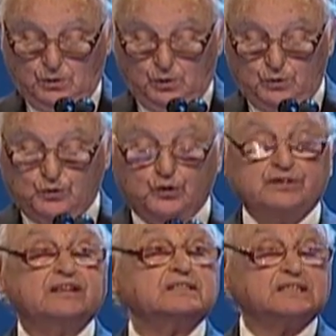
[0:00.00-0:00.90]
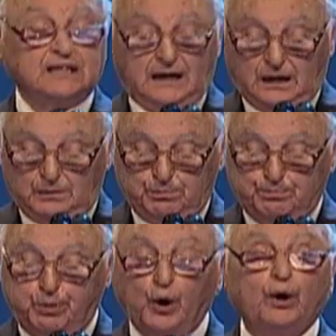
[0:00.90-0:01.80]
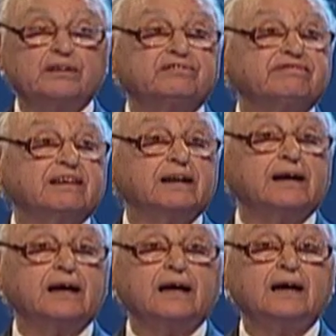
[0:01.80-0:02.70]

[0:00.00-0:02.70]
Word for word: who could discern poetry